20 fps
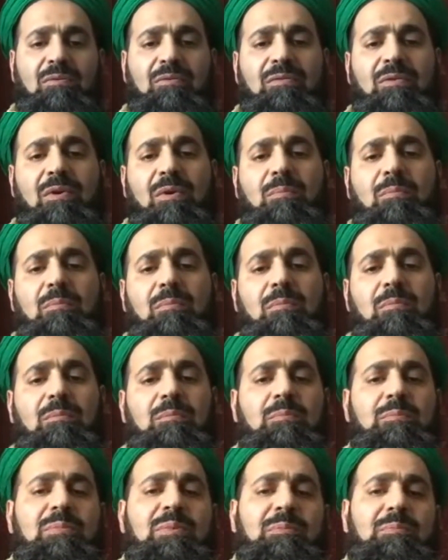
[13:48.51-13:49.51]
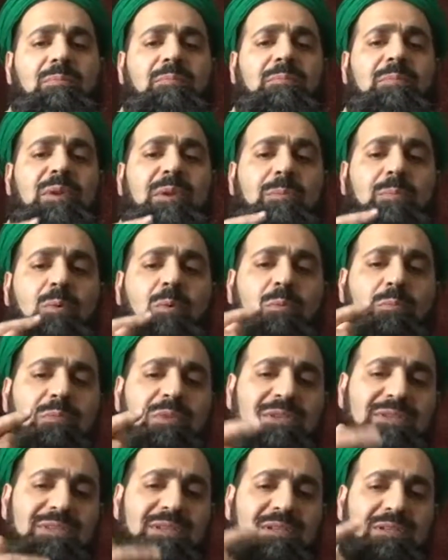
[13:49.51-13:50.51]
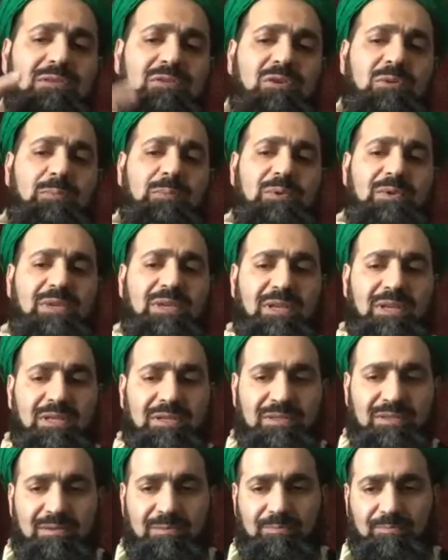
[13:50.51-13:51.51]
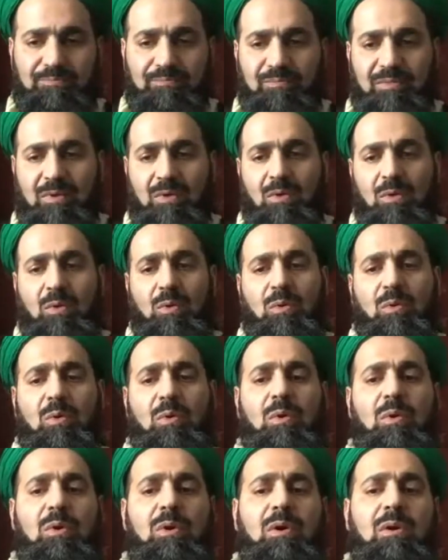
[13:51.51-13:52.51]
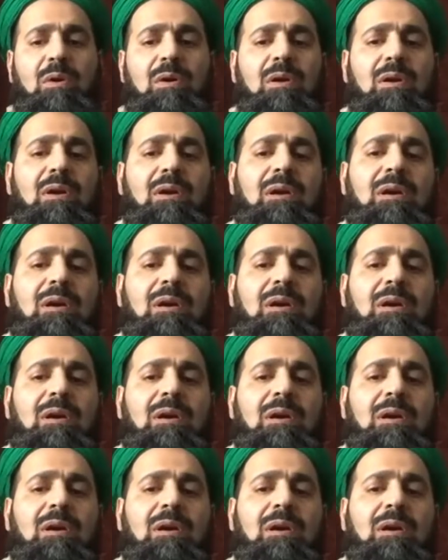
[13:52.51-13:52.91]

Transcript: from people misinterpreting it, or